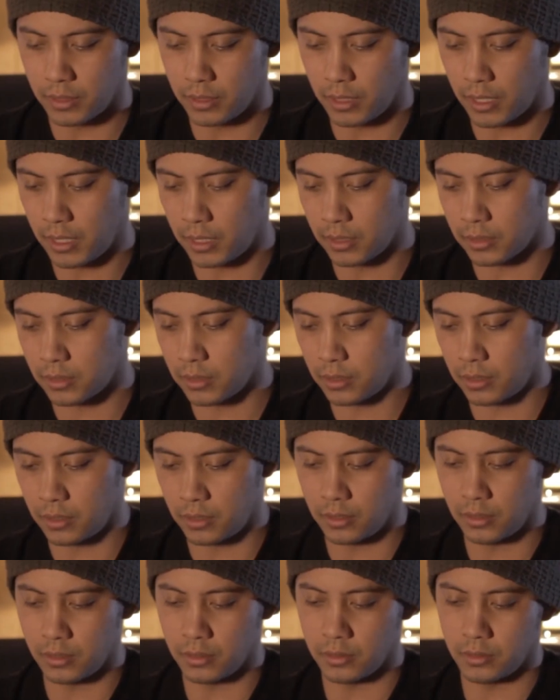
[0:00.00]
It has
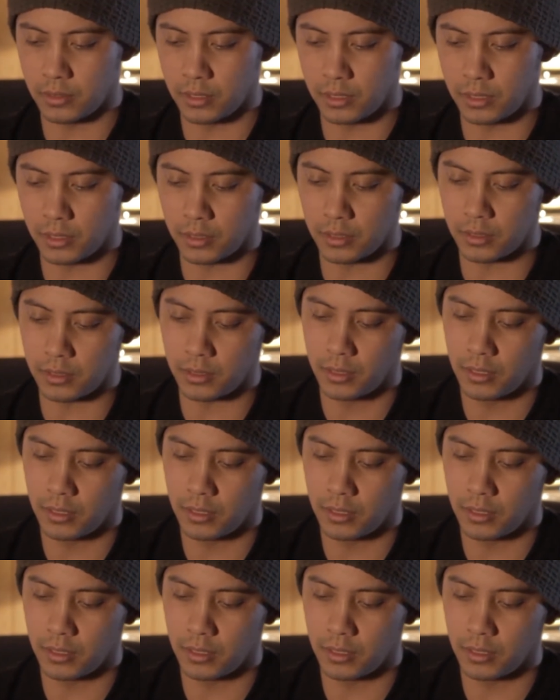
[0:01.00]
all the